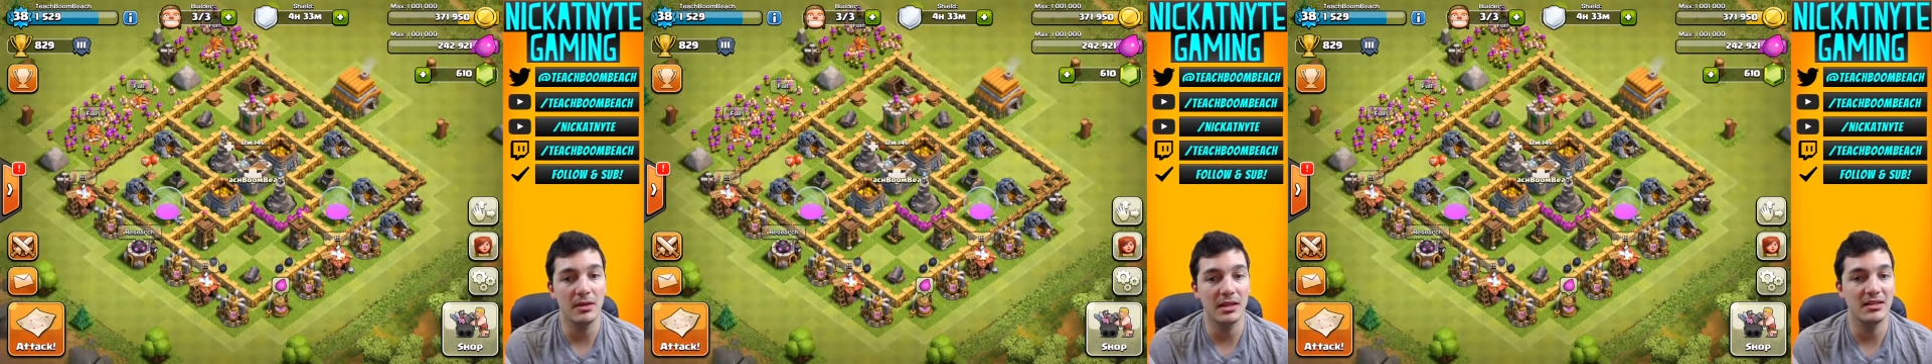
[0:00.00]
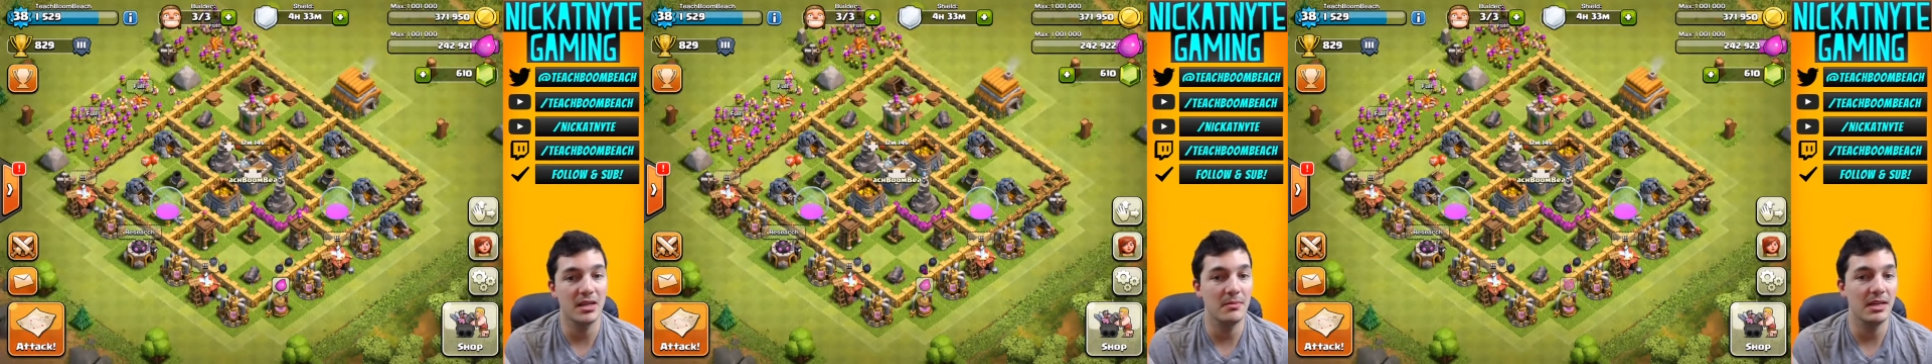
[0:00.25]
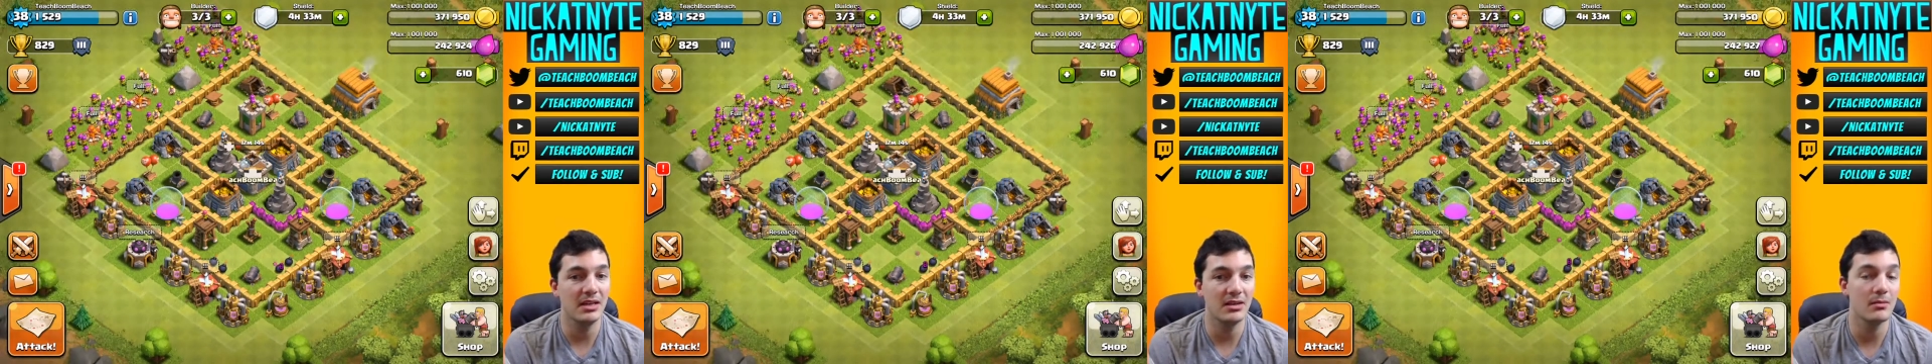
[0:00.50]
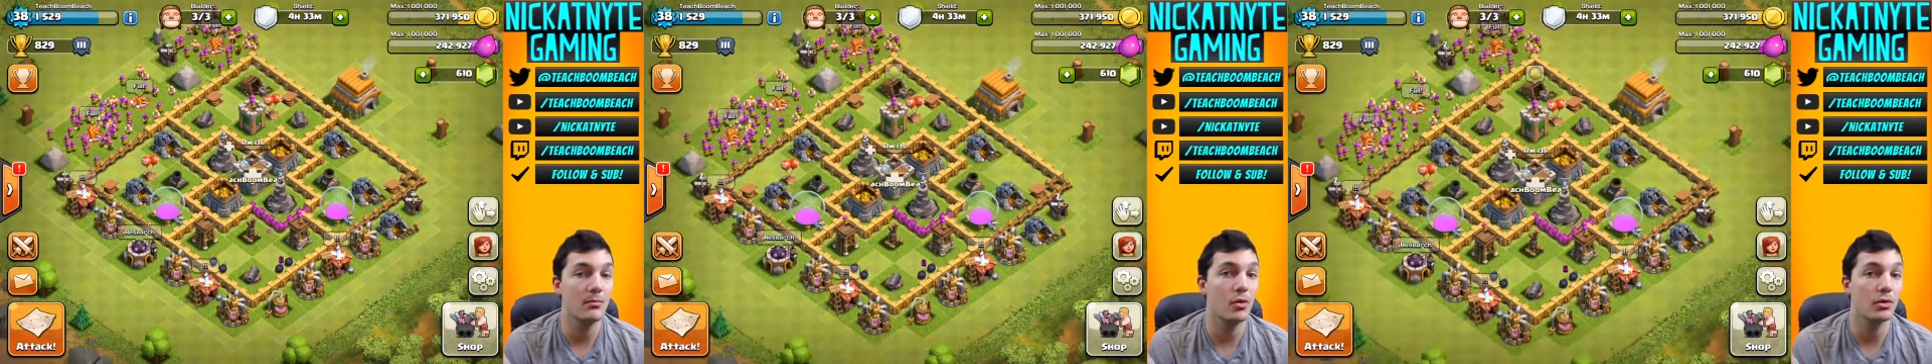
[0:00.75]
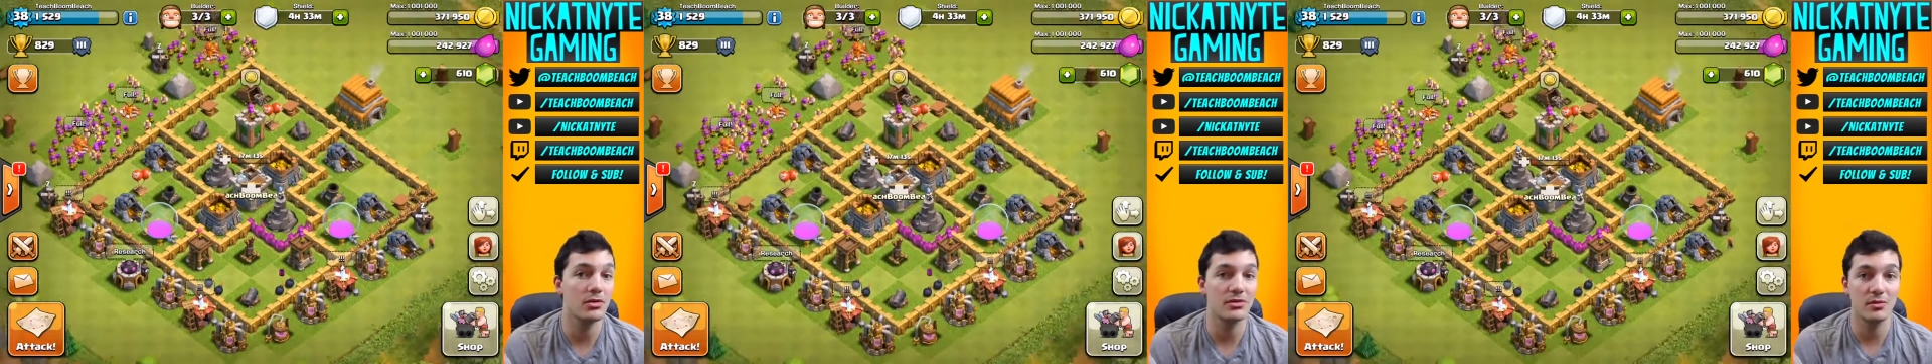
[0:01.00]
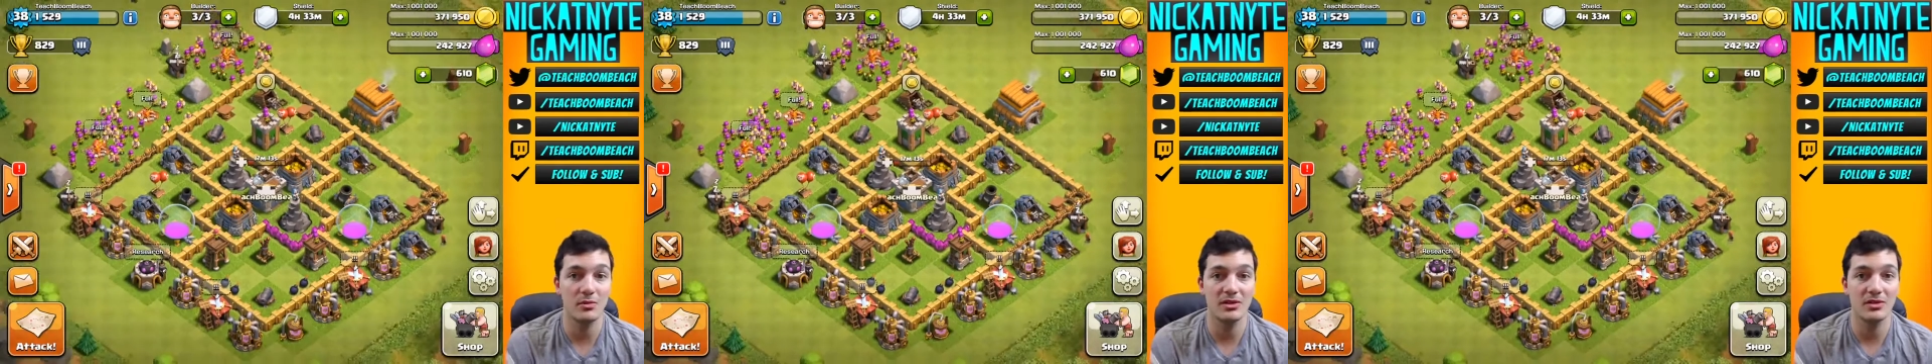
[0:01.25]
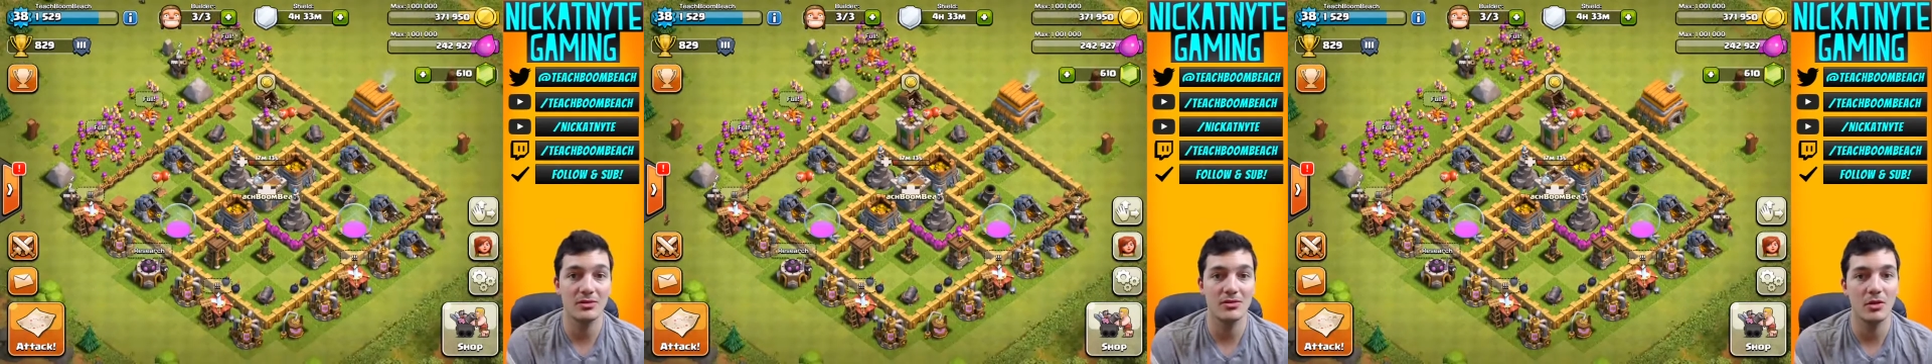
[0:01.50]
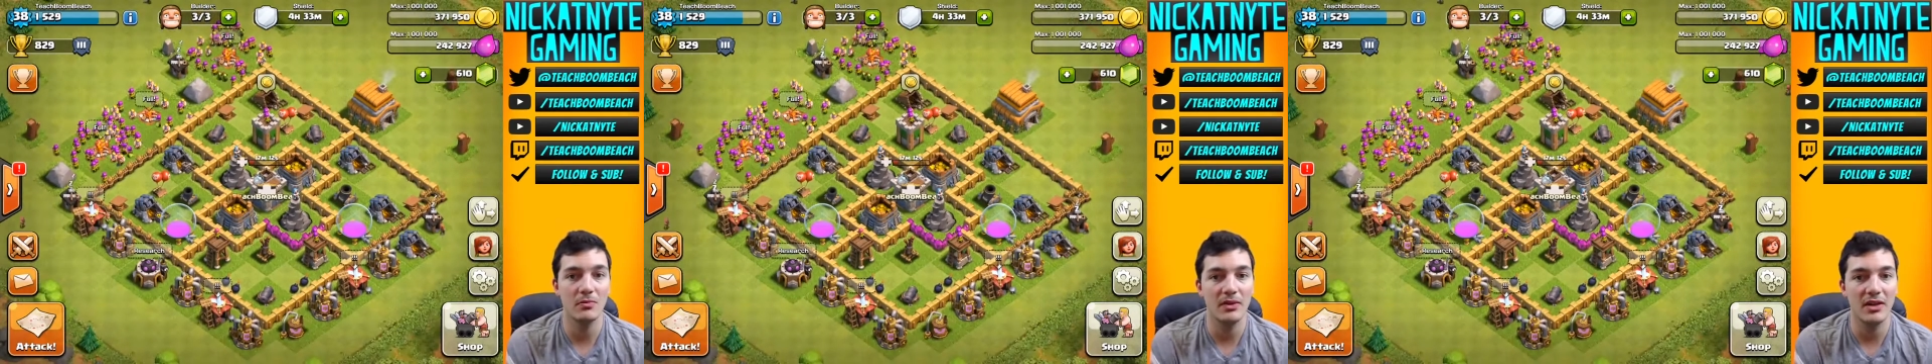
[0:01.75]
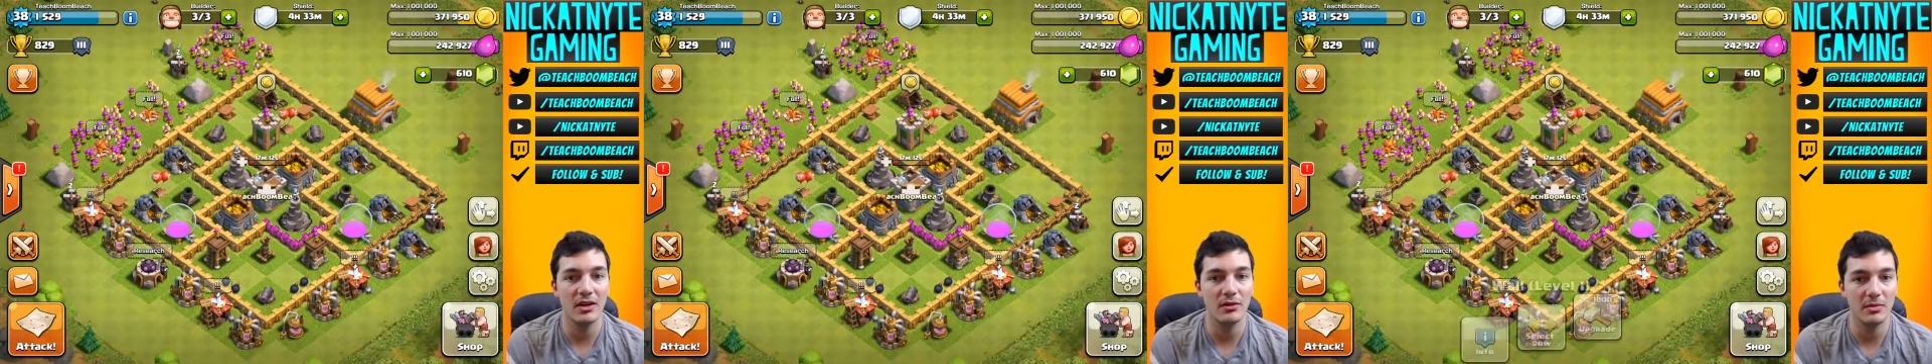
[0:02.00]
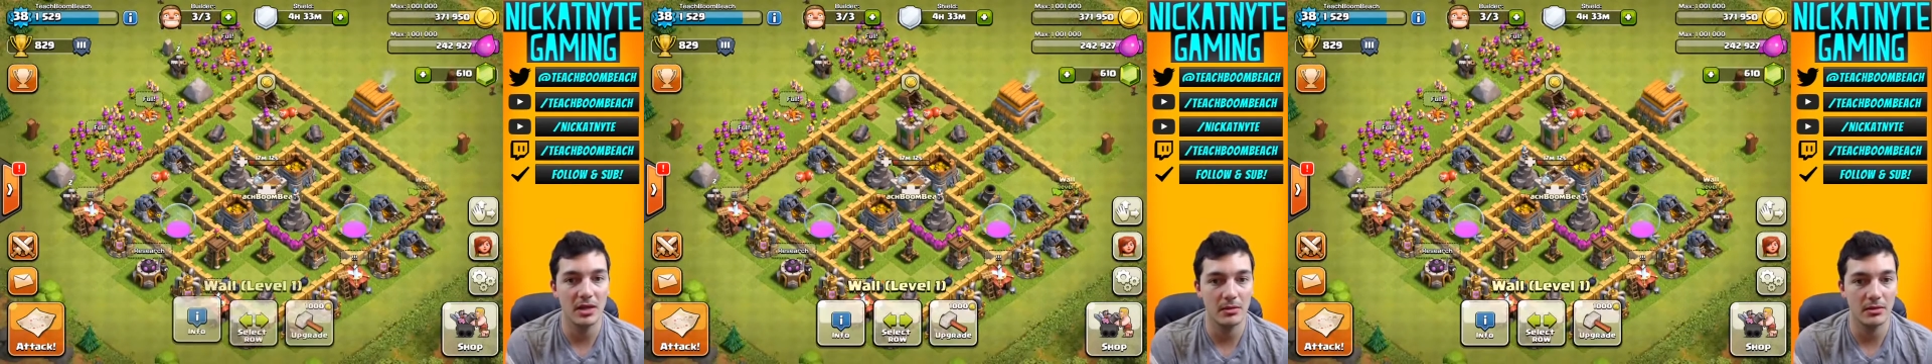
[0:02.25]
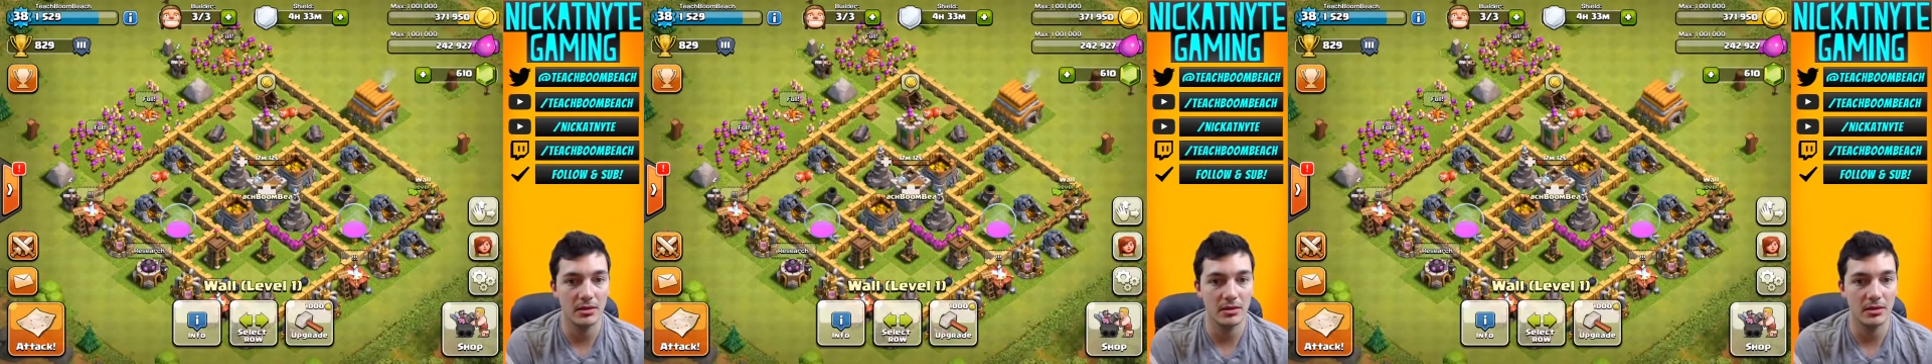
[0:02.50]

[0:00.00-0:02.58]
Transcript: by the time they get to the mortars or wizards, hopefully that'll be